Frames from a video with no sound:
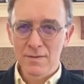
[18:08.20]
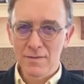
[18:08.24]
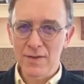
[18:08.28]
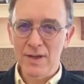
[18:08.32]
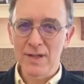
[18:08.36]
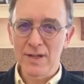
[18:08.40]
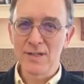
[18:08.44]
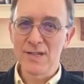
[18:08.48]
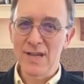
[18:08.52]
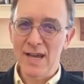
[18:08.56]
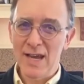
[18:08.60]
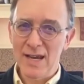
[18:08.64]

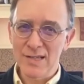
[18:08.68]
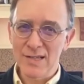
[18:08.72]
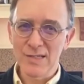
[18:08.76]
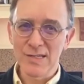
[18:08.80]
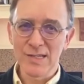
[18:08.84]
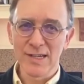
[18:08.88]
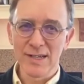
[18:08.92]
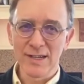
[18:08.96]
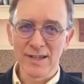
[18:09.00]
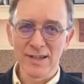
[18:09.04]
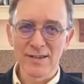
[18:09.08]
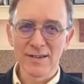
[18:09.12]

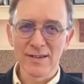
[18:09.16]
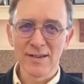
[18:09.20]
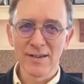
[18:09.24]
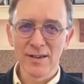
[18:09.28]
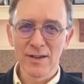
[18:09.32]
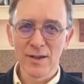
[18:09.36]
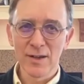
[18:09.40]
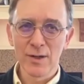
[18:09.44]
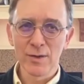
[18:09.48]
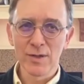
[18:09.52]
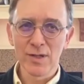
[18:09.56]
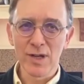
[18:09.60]
Fantastic. You
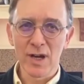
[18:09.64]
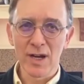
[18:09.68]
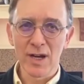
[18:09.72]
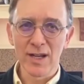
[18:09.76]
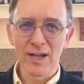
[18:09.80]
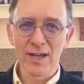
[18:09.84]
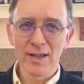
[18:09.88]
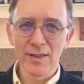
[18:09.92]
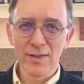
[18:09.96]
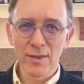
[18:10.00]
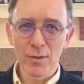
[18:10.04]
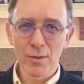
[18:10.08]
know, Donna,
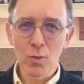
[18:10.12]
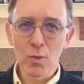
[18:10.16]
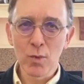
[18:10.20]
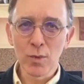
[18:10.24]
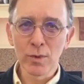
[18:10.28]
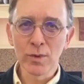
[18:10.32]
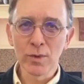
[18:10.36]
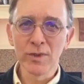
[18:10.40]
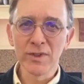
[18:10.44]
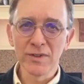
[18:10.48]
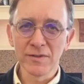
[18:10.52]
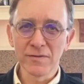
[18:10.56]
in the
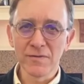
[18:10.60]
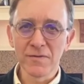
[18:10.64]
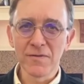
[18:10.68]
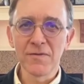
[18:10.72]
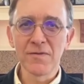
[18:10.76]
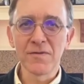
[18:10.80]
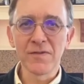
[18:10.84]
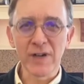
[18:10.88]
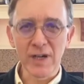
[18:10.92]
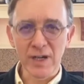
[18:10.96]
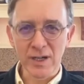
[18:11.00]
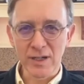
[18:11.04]
world of
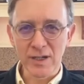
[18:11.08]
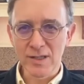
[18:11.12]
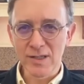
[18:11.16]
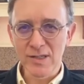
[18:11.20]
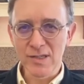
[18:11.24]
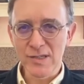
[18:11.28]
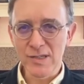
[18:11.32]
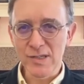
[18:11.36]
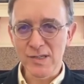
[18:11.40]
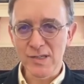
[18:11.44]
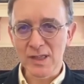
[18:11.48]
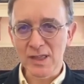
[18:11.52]

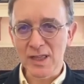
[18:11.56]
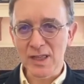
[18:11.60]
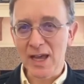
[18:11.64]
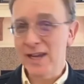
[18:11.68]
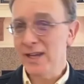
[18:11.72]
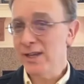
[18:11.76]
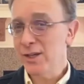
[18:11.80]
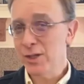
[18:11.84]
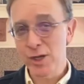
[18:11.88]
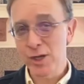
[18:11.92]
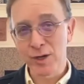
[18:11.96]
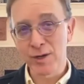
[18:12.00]
funds
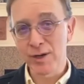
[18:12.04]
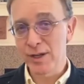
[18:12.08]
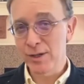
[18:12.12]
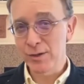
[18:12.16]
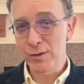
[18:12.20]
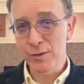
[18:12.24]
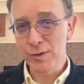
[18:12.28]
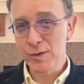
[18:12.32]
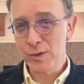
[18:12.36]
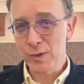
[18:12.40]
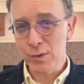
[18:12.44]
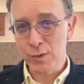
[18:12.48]
like shared
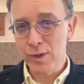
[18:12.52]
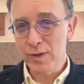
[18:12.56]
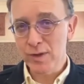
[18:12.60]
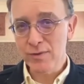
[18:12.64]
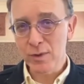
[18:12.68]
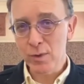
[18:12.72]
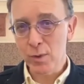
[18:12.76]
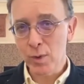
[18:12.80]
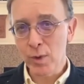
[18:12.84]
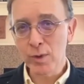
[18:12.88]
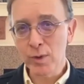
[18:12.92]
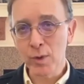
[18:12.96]
interest or even
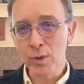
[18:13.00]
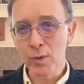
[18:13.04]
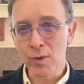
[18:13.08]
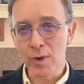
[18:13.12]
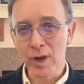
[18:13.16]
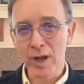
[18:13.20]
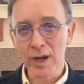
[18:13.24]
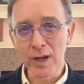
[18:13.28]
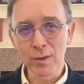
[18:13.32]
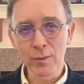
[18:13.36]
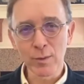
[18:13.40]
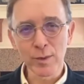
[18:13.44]

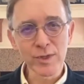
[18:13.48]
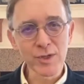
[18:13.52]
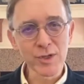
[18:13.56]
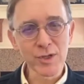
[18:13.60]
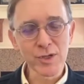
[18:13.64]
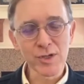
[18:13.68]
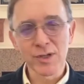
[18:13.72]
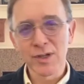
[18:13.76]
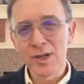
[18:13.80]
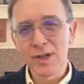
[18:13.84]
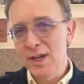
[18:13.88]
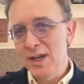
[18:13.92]
Oikocredit,
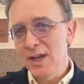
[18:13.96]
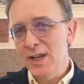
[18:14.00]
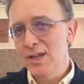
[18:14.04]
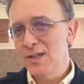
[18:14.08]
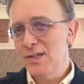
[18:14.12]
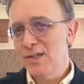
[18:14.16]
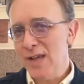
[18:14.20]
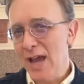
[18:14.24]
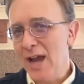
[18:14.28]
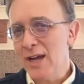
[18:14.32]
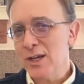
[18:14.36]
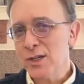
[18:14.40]
which
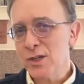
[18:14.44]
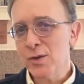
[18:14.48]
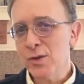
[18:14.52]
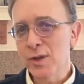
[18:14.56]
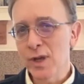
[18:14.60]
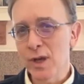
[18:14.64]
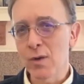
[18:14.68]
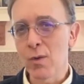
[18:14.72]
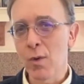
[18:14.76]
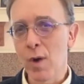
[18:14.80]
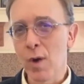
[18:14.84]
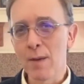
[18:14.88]
is actually
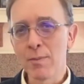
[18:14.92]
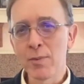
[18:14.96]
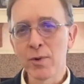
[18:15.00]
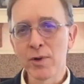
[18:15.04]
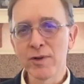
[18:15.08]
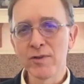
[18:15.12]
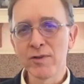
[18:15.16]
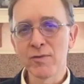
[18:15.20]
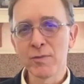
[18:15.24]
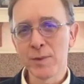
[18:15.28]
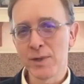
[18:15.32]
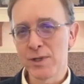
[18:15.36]
a
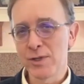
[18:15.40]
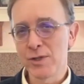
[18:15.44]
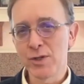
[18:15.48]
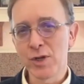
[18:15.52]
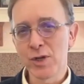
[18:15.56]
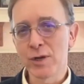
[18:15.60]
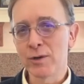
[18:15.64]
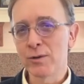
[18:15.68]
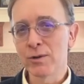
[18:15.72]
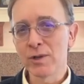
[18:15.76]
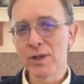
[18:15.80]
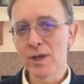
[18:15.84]
cooperative but
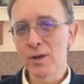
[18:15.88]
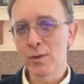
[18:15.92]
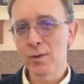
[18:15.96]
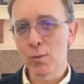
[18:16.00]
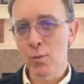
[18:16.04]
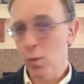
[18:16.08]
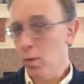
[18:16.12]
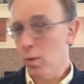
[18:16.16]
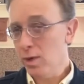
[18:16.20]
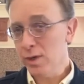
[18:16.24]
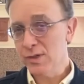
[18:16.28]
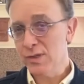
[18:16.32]
generally
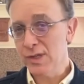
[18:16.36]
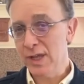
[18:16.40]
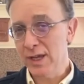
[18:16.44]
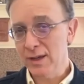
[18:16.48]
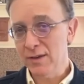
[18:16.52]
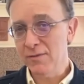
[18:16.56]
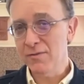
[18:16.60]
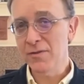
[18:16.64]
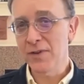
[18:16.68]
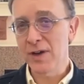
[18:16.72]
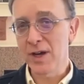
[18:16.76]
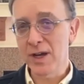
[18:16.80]
works like
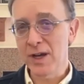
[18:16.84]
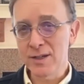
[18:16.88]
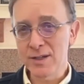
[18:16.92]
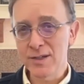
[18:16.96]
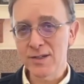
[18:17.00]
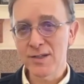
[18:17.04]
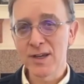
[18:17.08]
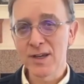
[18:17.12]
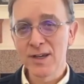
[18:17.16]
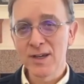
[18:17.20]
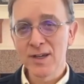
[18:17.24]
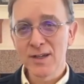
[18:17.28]
a fund,
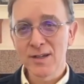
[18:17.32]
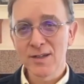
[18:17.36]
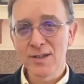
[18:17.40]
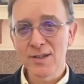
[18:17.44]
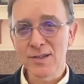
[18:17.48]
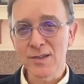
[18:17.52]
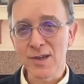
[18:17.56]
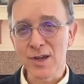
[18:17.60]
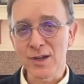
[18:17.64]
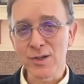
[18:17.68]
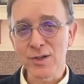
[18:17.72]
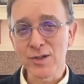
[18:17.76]

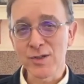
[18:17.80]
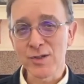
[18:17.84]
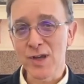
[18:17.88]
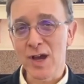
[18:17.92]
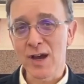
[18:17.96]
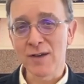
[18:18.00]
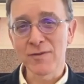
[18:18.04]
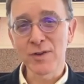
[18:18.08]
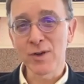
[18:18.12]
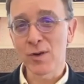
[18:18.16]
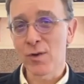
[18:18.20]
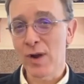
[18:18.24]
discussions
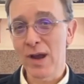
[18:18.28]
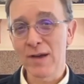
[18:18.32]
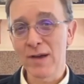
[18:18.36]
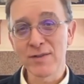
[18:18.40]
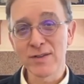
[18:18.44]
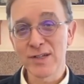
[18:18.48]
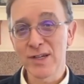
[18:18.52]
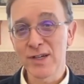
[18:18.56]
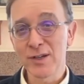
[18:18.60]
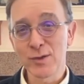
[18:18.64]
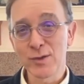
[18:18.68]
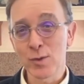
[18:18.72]
often
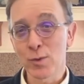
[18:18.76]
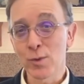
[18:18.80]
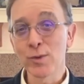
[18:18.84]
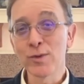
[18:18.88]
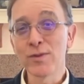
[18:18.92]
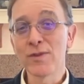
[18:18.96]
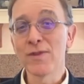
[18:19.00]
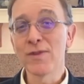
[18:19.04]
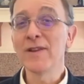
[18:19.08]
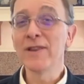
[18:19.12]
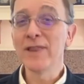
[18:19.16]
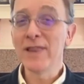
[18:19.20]
gravitate
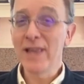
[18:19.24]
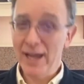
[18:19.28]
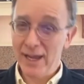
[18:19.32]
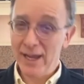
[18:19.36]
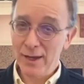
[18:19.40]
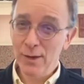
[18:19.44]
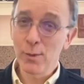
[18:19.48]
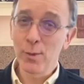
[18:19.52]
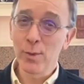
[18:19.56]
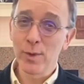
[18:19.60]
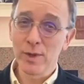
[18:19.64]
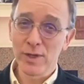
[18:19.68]
toward the
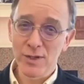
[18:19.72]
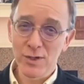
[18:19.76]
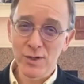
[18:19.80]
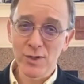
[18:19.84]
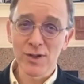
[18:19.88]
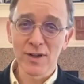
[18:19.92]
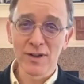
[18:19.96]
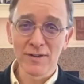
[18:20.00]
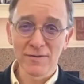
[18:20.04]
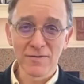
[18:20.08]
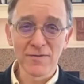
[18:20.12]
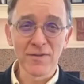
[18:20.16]
language
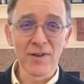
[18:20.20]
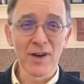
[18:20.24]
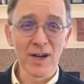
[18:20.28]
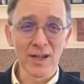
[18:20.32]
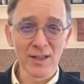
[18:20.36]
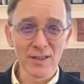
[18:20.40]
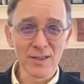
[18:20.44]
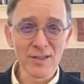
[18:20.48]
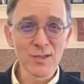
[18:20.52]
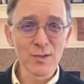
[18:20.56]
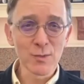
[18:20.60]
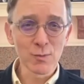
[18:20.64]
of
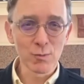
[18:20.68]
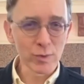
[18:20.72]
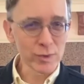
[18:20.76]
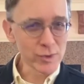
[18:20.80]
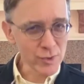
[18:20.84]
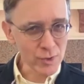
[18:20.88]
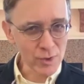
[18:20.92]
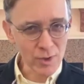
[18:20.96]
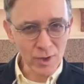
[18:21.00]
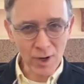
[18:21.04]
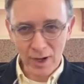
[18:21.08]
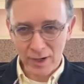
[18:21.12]
funds,
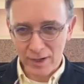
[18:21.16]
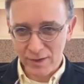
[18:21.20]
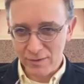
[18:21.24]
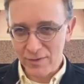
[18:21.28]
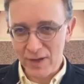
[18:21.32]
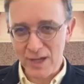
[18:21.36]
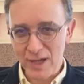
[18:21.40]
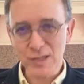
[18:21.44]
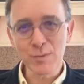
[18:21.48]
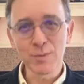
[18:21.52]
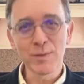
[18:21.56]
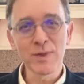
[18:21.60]
return on
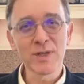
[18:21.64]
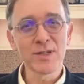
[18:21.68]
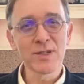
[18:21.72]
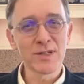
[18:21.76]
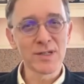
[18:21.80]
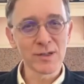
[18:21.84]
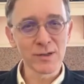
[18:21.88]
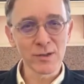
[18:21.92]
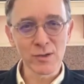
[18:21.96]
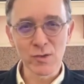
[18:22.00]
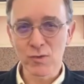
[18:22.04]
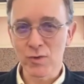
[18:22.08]
investment,
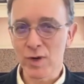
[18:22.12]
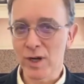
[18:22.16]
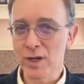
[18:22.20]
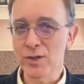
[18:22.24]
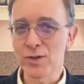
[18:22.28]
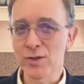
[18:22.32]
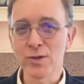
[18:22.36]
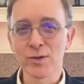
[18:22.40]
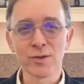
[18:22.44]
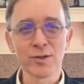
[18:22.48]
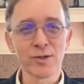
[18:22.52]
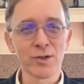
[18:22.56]
deal
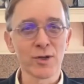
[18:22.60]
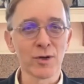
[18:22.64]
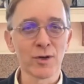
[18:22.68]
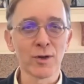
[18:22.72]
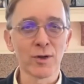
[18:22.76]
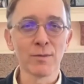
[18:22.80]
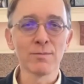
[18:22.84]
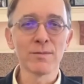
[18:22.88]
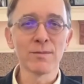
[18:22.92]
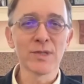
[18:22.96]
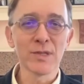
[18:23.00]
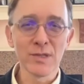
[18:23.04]
structure,
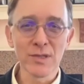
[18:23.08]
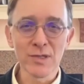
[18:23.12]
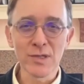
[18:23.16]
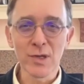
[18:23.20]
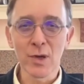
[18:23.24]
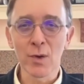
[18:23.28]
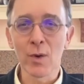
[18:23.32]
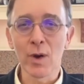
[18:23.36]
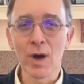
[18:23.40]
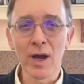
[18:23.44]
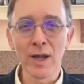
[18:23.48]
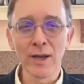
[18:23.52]
terms, and
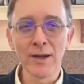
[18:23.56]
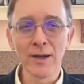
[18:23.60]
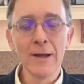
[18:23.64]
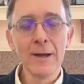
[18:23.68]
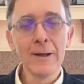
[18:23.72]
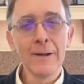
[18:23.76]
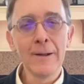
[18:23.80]
so on.